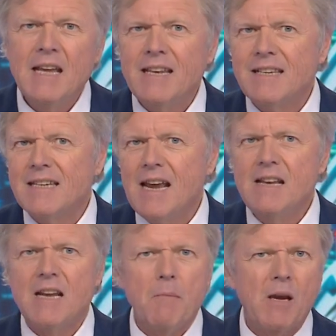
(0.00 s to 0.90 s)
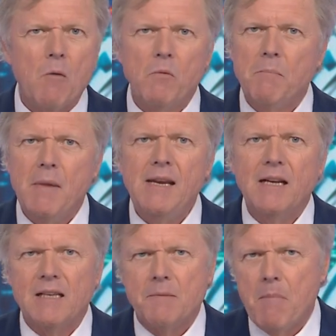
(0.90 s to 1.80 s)
Instead, coming up with
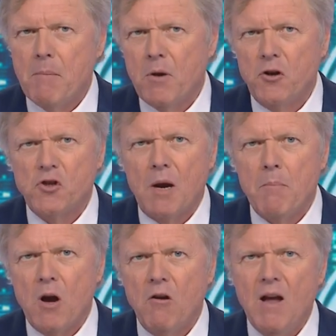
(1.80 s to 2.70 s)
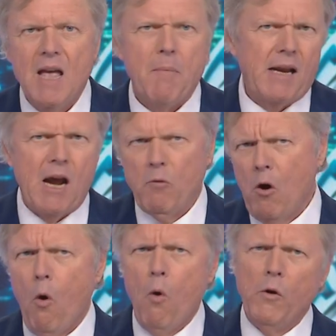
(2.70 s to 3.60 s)
meaningless mumbo jumbo about how we, oh,